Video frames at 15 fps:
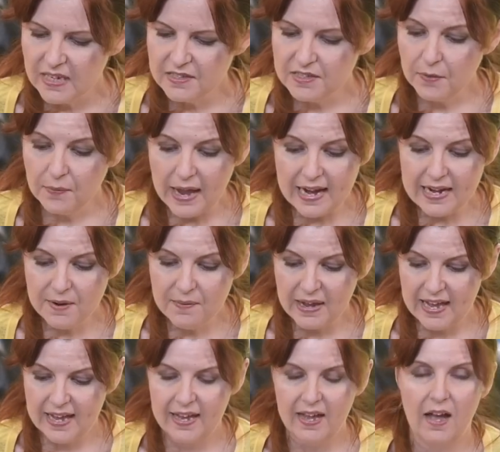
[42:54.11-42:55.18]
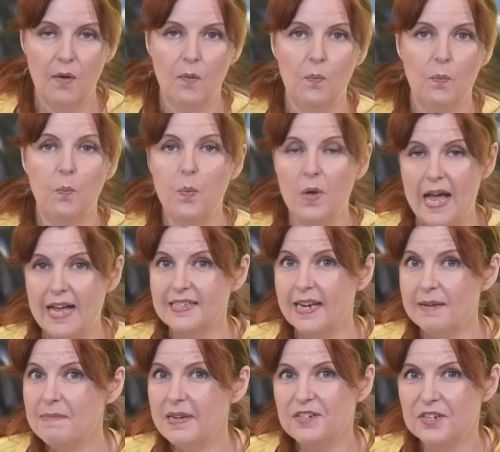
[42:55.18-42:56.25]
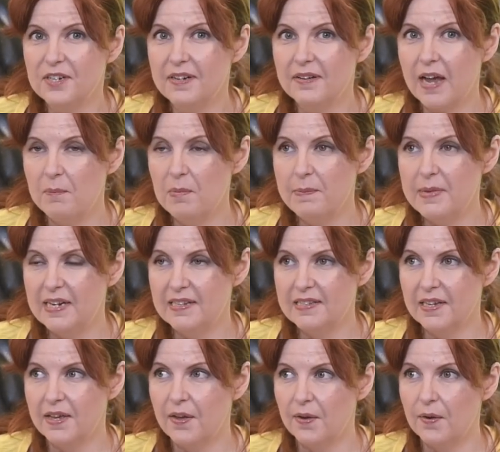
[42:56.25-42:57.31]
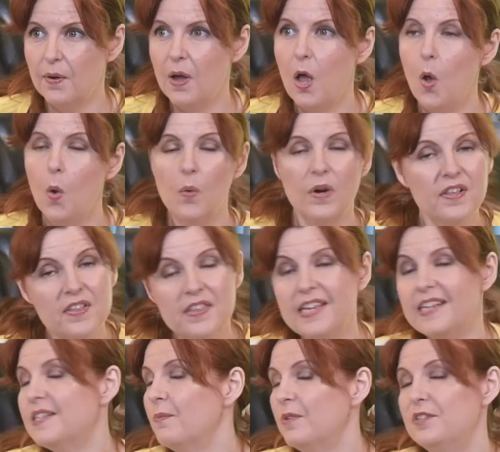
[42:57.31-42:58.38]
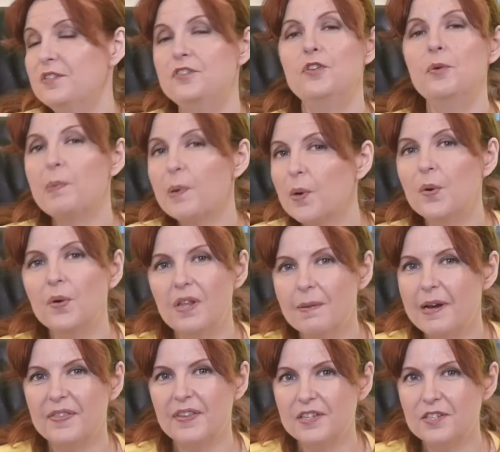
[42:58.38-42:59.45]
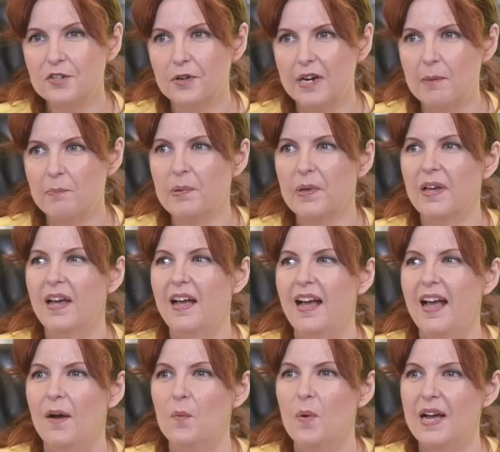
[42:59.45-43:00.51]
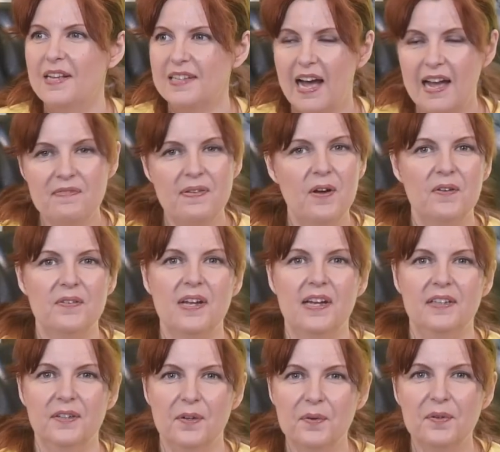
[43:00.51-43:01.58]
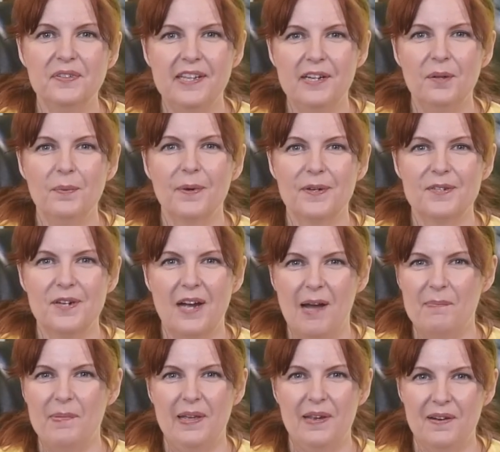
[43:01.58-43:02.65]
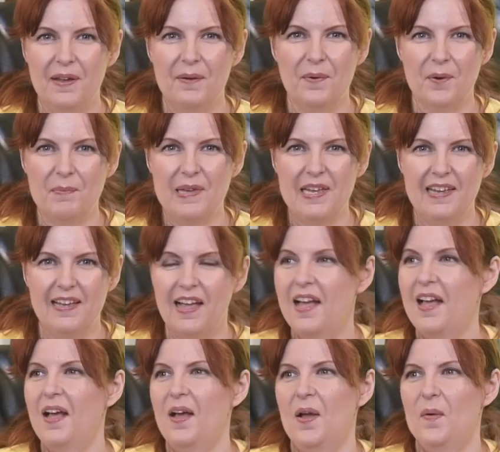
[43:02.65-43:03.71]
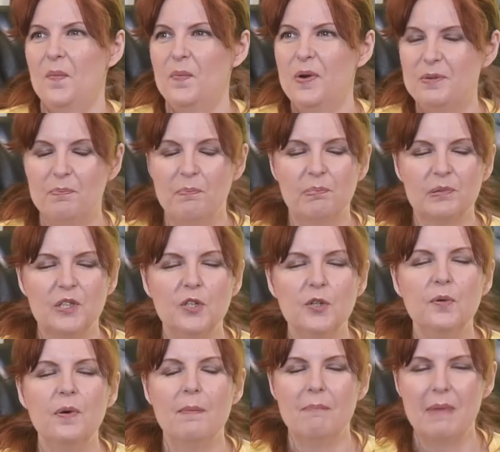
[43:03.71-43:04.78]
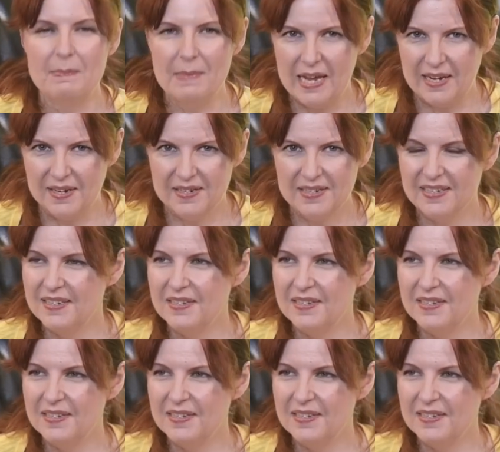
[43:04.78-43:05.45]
So anyway, as I mentioned a couple minutes ago, one of the things that was super cool about this trip was I found a local needle workshop in Nairobi, which blew my mind.